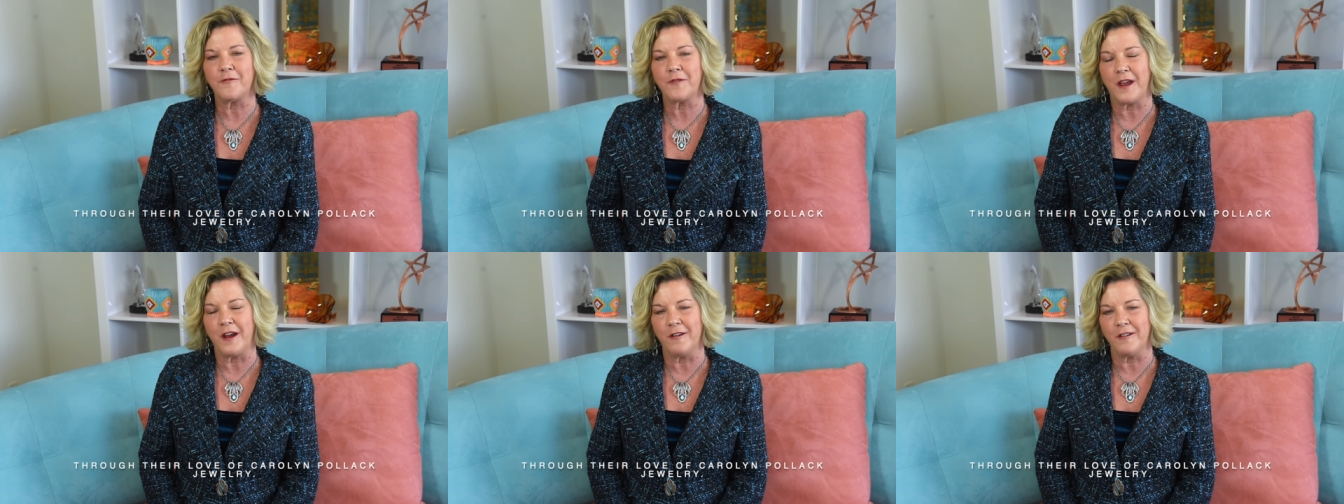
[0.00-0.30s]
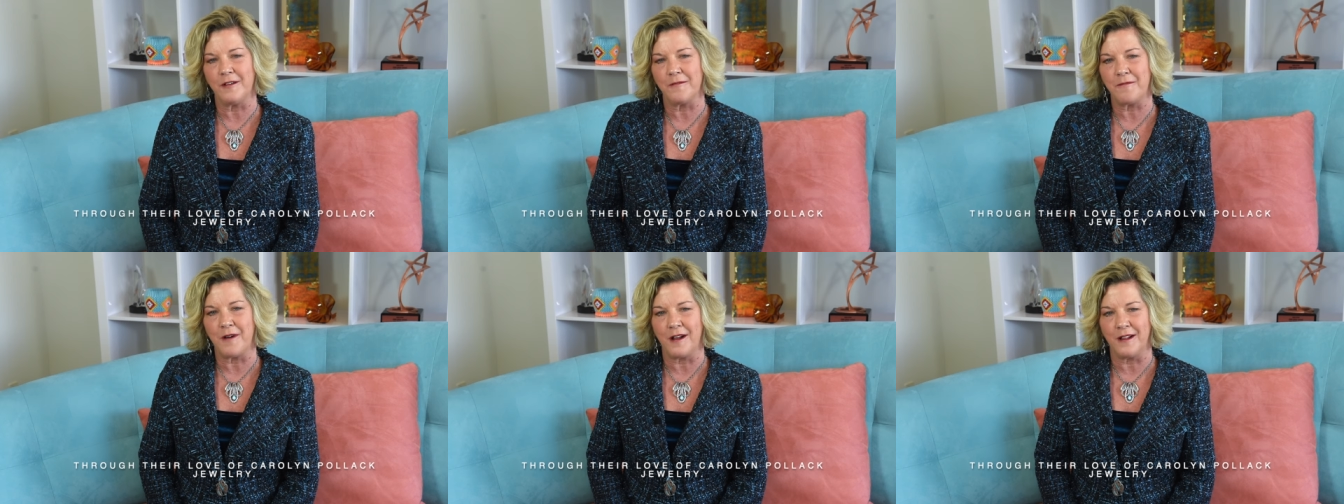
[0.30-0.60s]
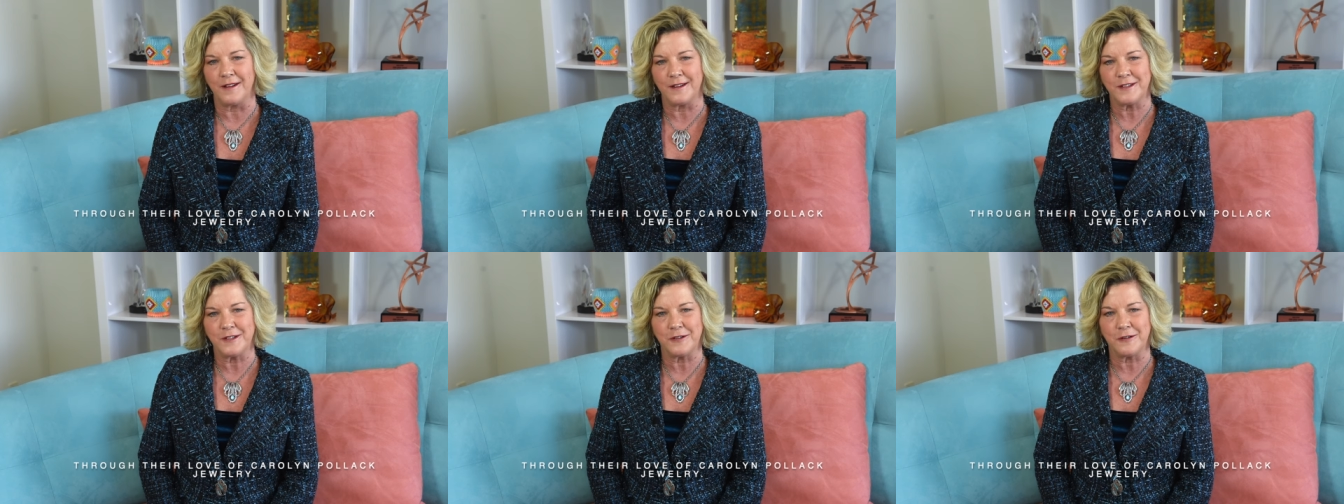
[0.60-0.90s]
of Carolyn
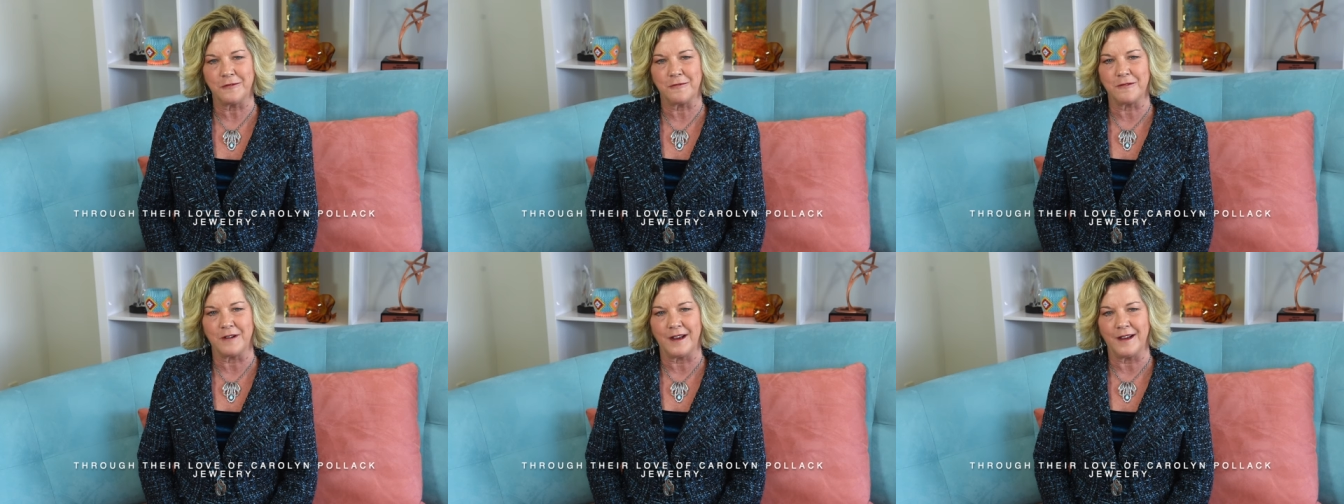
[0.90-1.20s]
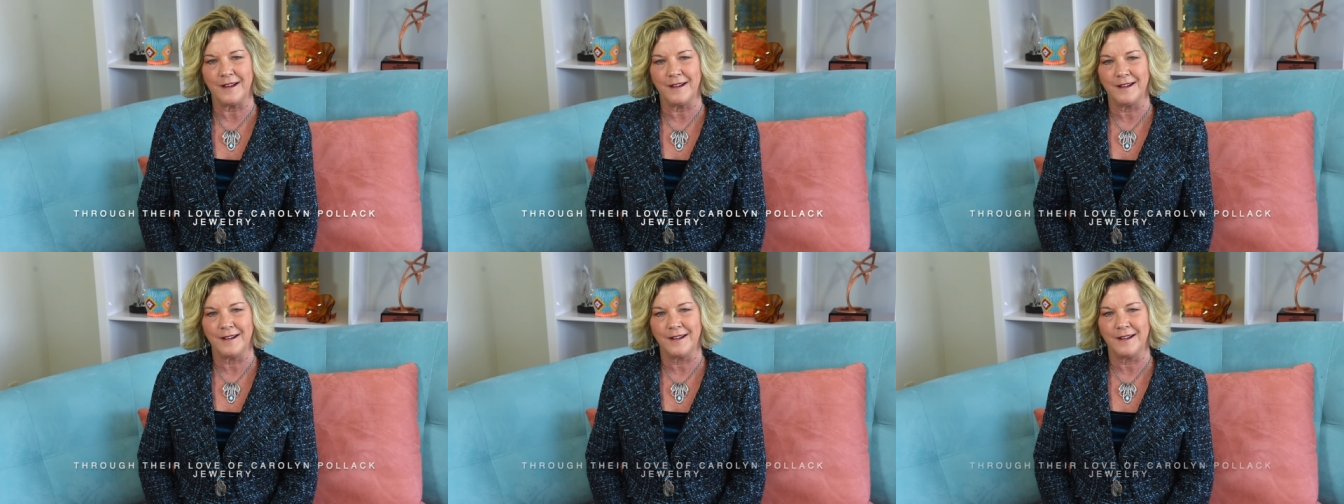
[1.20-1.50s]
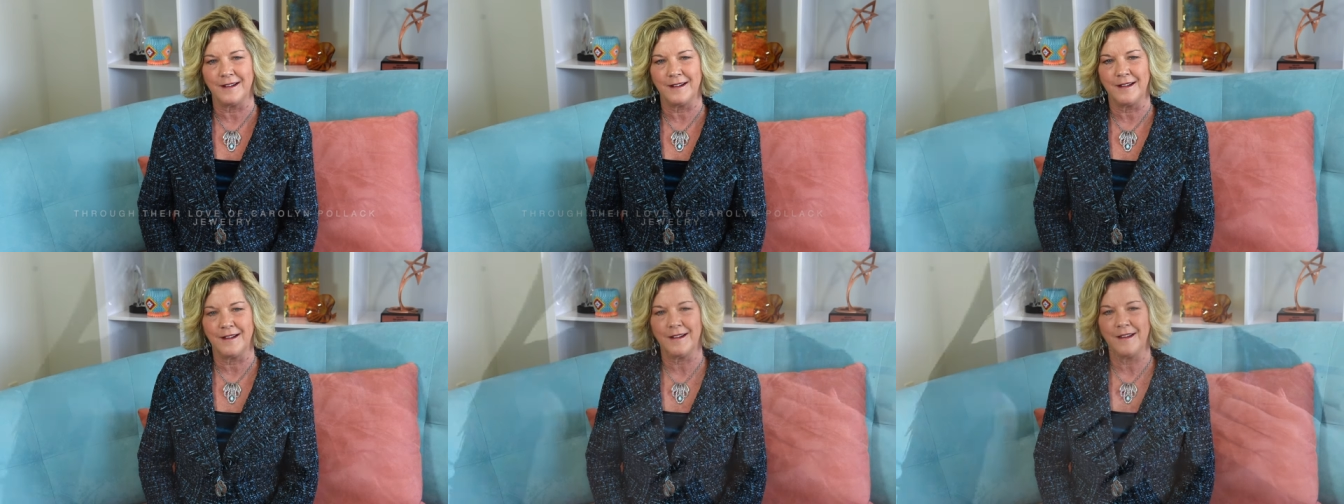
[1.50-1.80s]
Pollack jewelry.
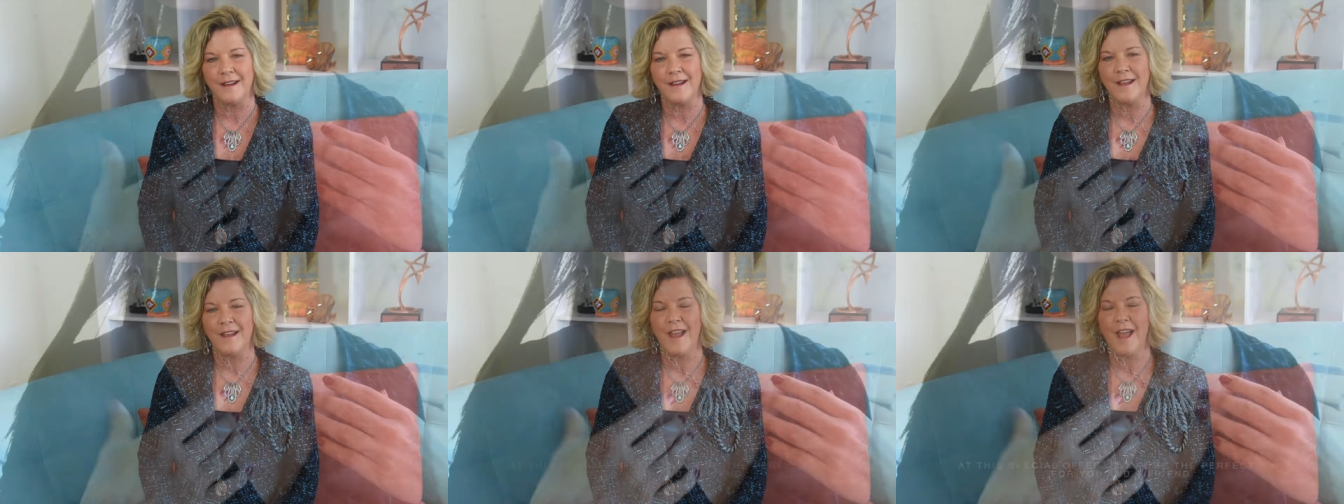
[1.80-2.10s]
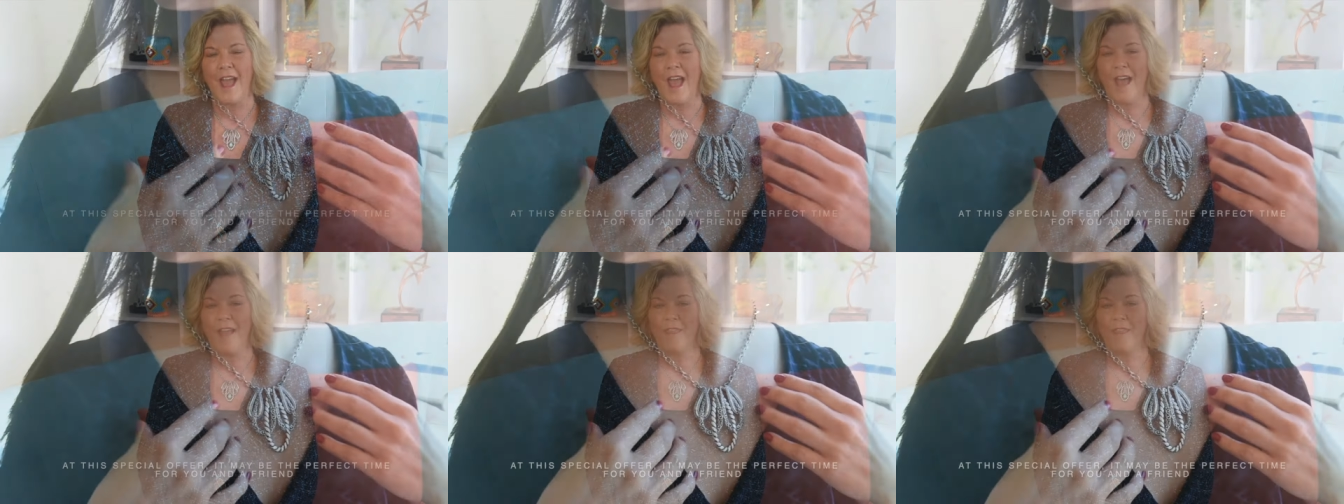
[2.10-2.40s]
At